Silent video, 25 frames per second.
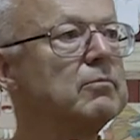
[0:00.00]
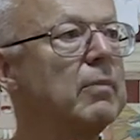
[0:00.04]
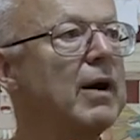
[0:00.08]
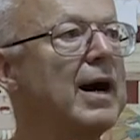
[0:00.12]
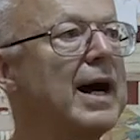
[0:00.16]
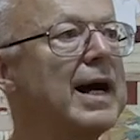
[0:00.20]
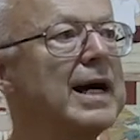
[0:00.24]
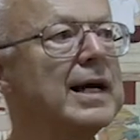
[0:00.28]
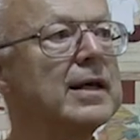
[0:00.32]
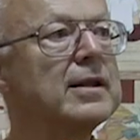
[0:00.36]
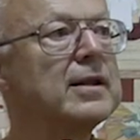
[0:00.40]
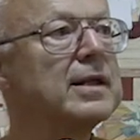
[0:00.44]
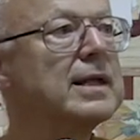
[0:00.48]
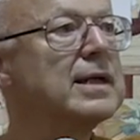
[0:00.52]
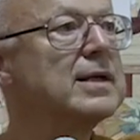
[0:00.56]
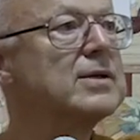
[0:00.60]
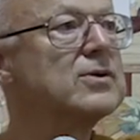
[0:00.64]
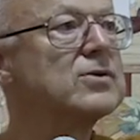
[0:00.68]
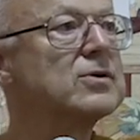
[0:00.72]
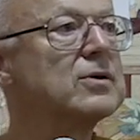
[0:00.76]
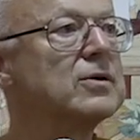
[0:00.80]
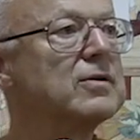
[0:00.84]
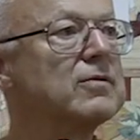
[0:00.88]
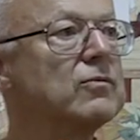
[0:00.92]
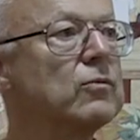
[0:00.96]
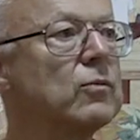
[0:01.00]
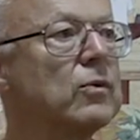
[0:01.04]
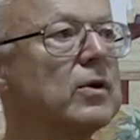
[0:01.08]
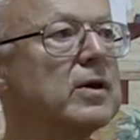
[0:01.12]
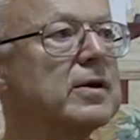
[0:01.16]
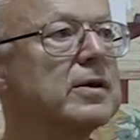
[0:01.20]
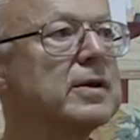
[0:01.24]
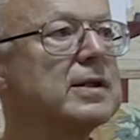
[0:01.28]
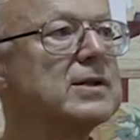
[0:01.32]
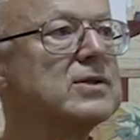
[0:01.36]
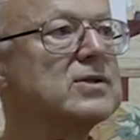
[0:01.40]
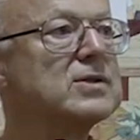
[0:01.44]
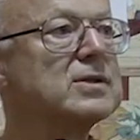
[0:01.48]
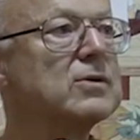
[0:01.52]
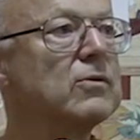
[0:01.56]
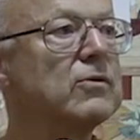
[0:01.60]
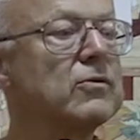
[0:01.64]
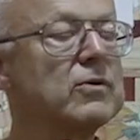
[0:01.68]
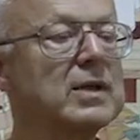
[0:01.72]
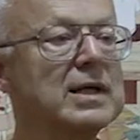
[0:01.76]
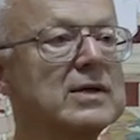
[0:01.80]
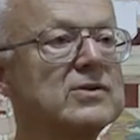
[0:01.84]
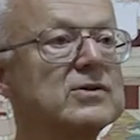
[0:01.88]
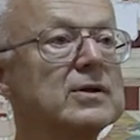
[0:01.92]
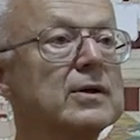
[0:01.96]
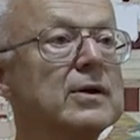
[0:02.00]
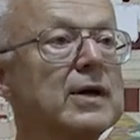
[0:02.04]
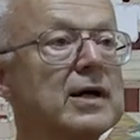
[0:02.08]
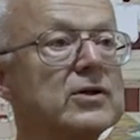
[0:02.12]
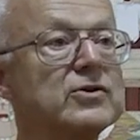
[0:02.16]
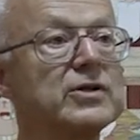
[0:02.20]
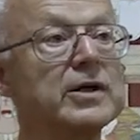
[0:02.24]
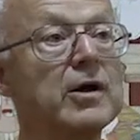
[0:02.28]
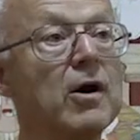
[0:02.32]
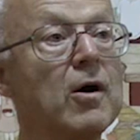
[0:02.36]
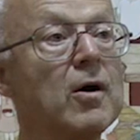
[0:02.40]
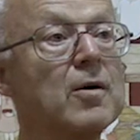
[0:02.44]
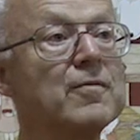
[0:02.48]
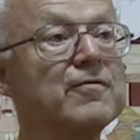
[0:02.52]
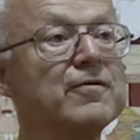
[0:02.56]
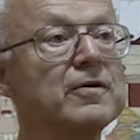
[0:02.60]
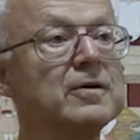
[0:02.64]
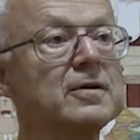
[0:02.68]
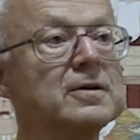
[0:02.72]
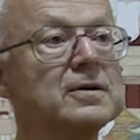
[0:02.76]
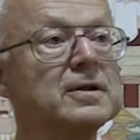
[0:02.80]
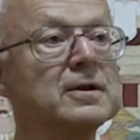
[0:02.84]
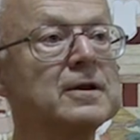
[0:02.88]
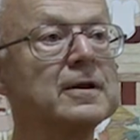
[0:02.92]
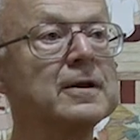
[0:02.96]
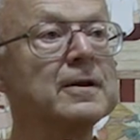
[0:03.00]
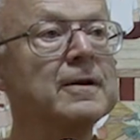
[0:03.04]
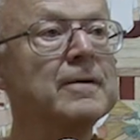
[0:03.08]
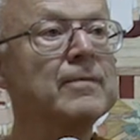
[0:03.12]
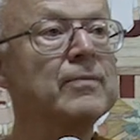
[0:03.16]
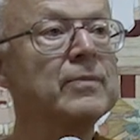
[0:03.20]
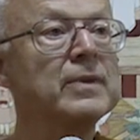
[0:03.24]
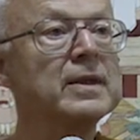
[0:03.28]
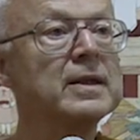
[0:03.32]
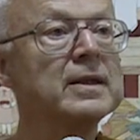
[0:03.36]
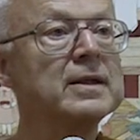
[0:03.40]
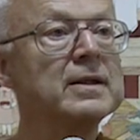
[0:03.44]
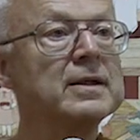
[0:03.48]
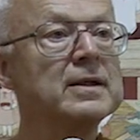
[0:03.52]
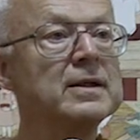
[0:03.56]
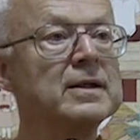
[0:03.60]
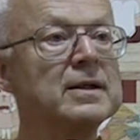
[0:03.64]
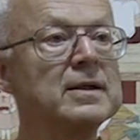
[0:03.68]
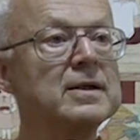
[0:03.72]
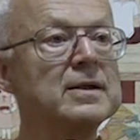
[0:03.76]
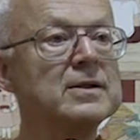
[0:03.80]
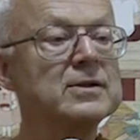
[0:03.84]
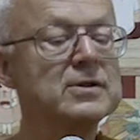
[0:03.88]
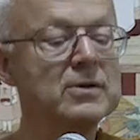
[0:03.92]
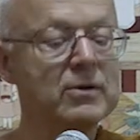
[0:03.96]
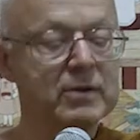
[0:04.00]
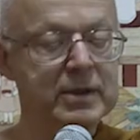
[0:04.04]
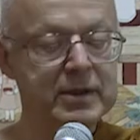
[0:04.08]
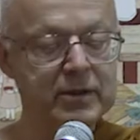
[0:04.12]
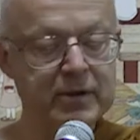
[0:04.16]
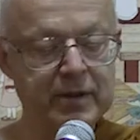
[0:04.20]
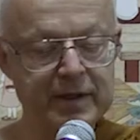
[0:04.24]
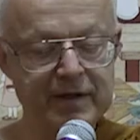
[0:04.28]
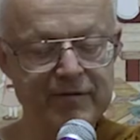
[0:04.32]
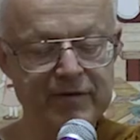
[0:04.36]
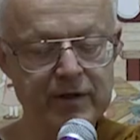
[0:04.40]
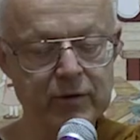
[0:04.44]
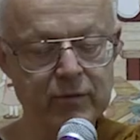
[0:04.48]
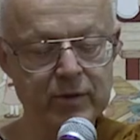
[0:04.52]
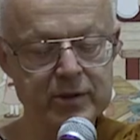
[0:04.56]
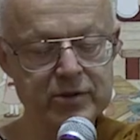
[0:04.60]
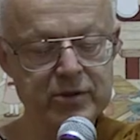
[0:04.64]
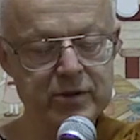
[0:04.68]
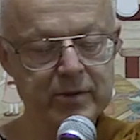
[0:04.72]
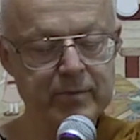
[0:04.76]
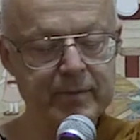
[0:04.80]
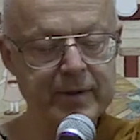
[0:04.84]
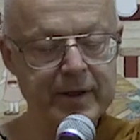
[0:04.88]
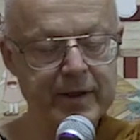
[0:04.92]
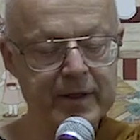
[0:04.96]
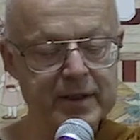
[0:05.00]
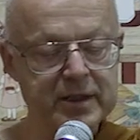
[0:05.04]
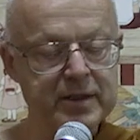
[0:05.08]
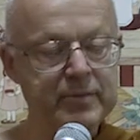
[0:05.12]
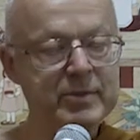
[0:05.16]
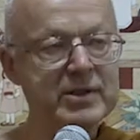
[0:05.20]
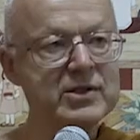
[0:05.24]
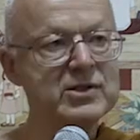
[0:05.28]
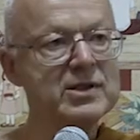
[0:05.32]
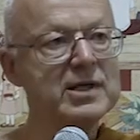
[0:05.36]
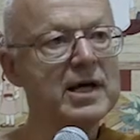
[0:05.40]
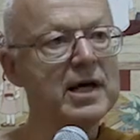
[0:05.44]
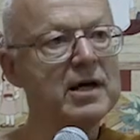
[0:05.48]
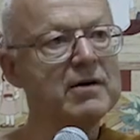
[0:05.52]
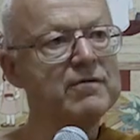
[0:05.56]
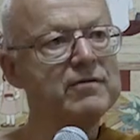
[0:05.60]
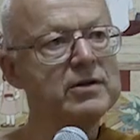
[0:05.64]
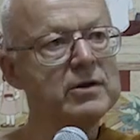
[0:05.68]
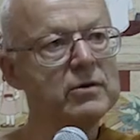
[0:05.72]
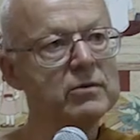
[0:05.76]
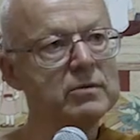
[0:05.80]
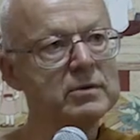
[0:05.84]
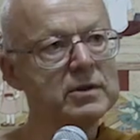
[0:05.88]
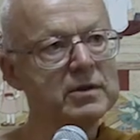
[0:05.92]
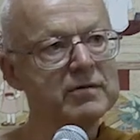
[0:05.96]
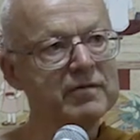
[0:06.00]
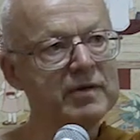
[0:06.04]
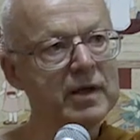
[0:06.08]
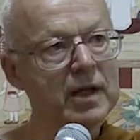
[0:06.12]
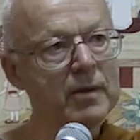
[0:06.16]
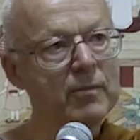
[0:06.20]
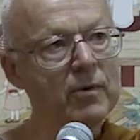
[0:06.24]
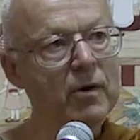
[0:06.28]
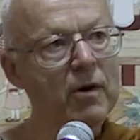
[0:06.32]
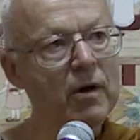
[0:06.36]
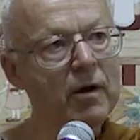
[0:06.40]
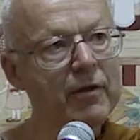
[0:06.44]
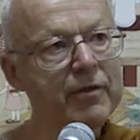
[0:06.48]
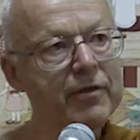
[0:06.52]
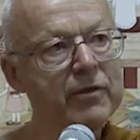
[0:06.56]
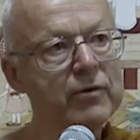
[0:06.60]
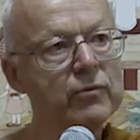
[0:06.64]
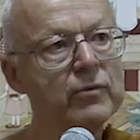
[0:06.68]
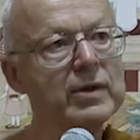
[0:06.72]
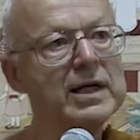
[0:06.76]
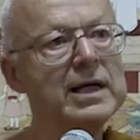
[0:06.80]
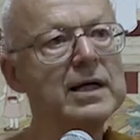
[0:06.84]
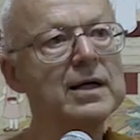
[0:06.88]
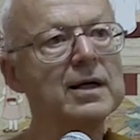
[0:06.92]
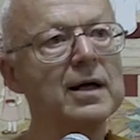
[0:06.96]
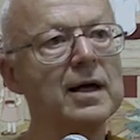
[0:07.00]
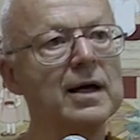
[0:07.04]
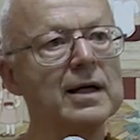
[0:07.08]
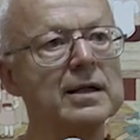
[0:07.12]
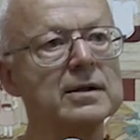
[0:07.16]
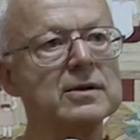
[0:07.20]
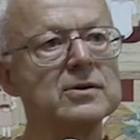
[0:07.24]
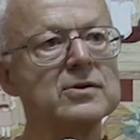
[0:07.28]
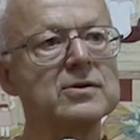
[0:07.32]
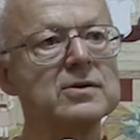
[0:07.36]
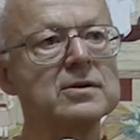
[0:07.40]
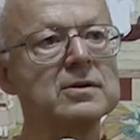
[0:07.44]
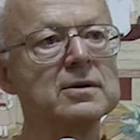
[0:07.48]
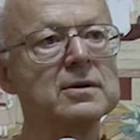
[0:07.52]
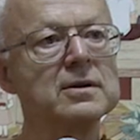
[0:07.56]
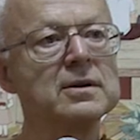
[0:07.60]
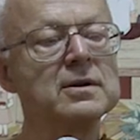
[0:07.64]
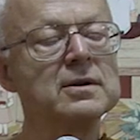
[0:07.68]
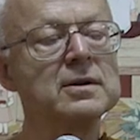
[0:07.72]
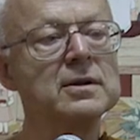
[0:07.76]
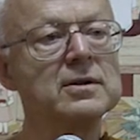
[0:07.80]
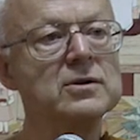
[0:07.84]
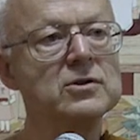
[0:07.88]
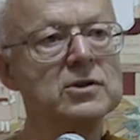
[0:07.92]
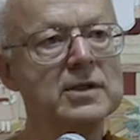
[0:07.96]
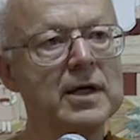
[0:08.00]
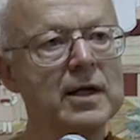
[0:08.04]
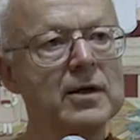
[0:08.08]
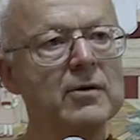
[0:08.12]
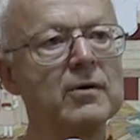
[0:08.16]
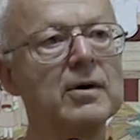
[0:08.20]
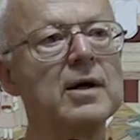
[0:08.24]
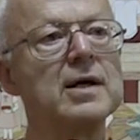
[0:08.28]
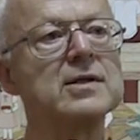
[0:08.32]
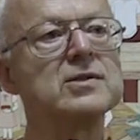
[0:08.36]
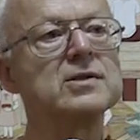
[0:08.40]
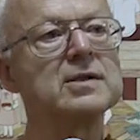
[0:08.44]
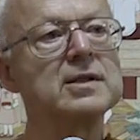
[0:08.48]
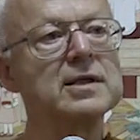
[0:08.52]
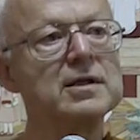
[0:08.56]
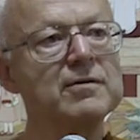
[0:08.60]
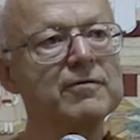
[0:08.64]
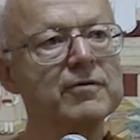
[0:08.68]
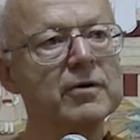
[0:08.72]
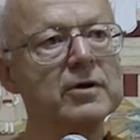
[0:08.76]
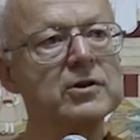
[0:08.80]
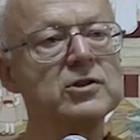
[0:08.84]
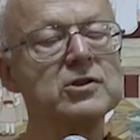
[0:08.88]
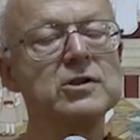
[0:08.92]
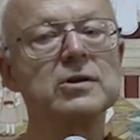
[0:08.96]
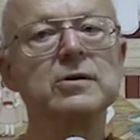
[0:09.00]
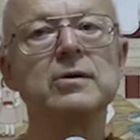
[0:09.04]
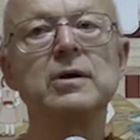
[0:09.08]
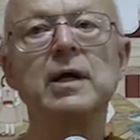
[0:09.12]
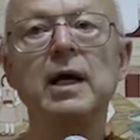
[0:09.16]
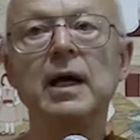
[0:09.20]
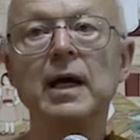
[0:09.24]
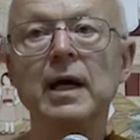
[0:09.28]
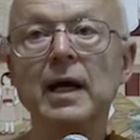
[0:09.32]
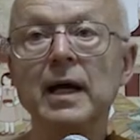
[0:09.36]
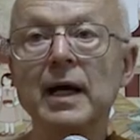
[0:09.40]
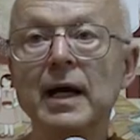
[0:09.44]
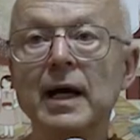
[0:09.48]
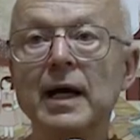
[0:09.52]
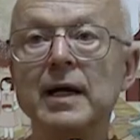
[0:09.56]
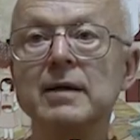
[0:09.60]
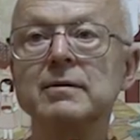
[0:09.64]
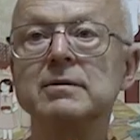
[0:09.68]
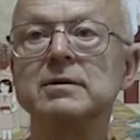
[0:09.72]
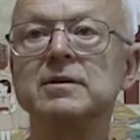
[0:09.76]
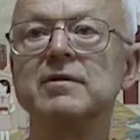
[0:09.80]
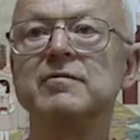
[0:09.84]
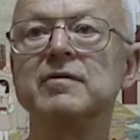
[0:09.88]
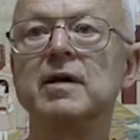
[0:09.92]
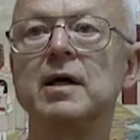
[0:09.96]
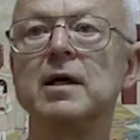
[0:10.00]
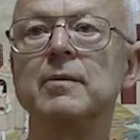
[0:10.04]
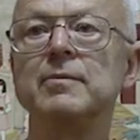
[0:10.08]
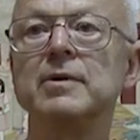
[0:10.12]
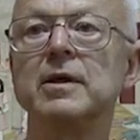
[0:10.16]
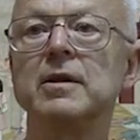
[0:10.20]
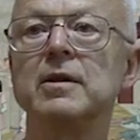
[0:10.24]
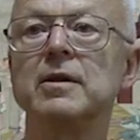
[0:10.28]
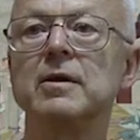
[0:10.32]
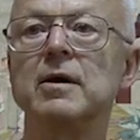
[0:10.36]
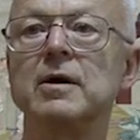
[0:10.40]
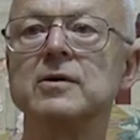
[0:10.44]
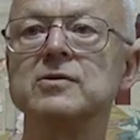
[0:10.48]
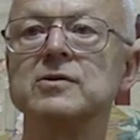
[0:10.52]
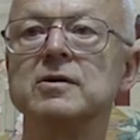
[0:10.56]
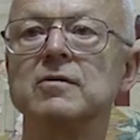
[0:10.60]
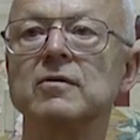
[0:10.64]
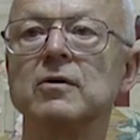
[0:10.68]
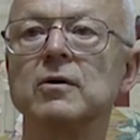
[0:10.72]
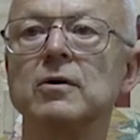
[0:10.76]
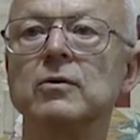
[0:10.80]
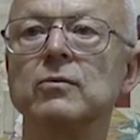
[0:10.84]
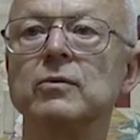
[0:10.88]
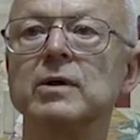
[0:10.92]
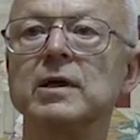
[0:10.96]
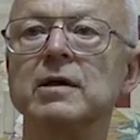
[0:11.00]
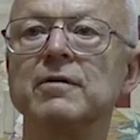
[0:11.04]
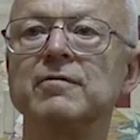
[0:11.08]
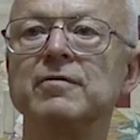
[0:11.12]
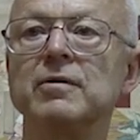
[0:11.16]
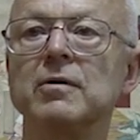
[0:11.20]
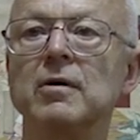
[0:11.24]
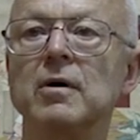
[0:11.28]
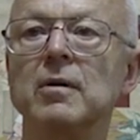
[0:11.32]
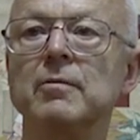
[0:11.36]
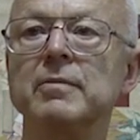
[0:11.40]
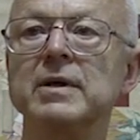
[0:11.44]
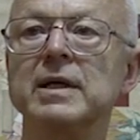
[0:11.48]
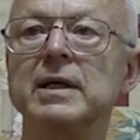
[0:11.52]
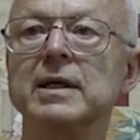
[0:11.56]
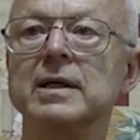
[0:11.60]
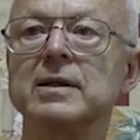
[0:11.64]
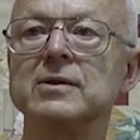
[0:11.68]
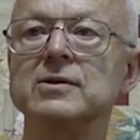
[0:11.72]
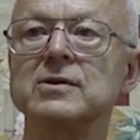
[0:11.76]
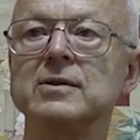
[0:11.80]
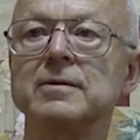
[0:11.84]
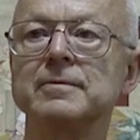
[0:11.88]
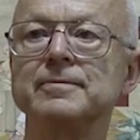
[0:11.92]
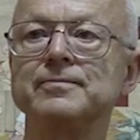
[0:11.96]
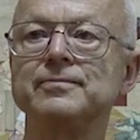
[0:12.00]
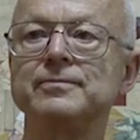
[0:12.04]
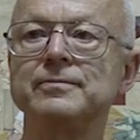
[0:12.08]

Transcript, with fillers: buying things that are worthless or things that are actually harmful. So if you want your merit to be safe, you develop all three kinds, generosity, virtue, and developing thoughts of goodwill for all beings.